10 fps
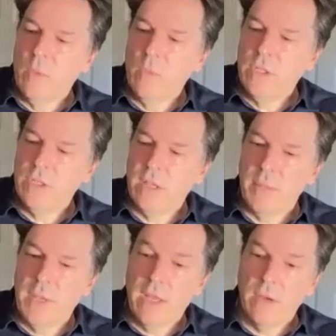which is
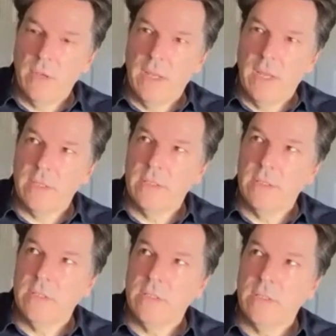coming out
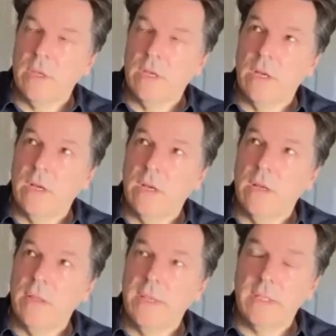next
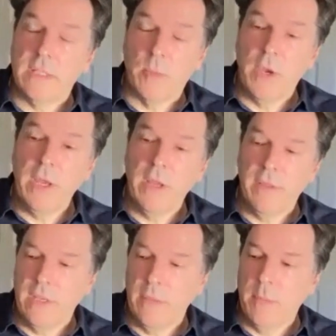late spring, I
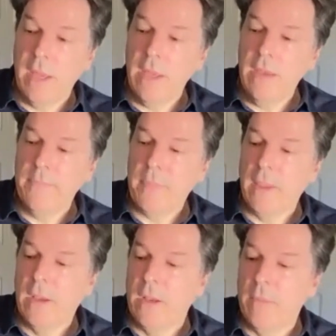think in May.
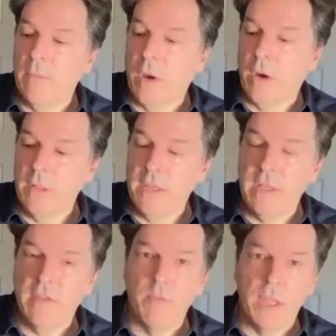Our
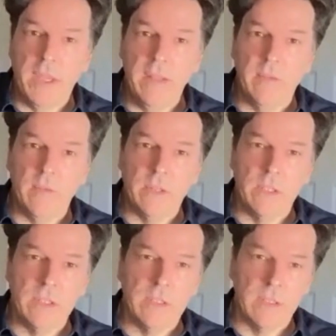Lady of Blades, which
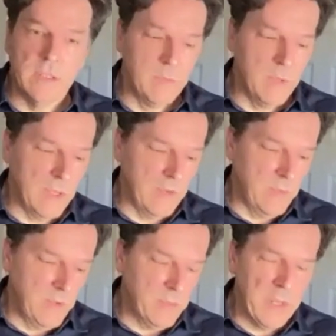is the book I've
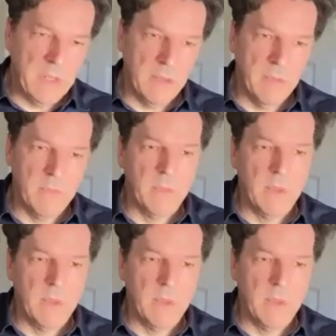been spending.